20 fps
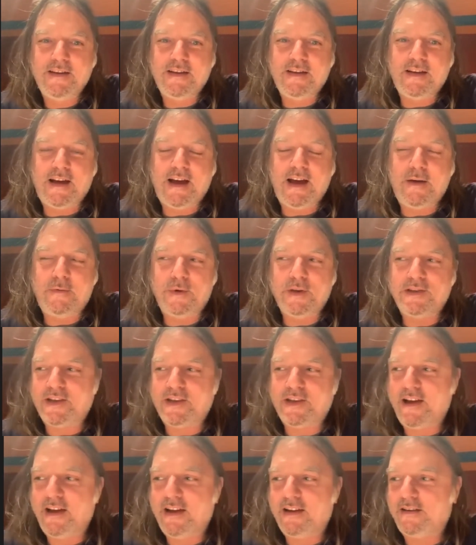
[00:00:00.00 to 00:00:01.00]
I was
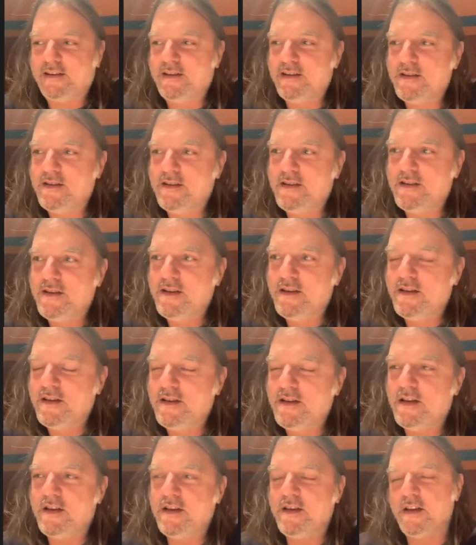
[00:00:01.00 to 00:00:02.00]
like,
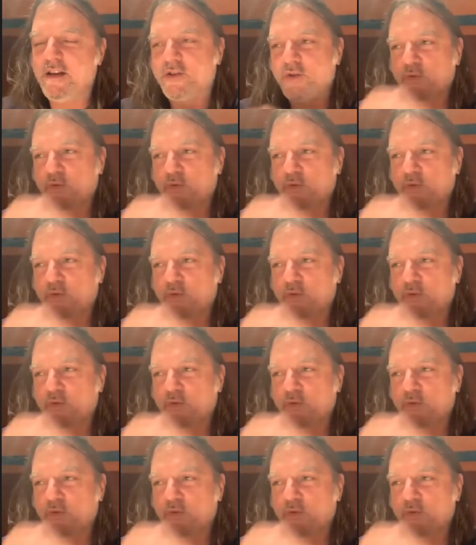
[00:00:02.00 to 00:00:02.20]
it's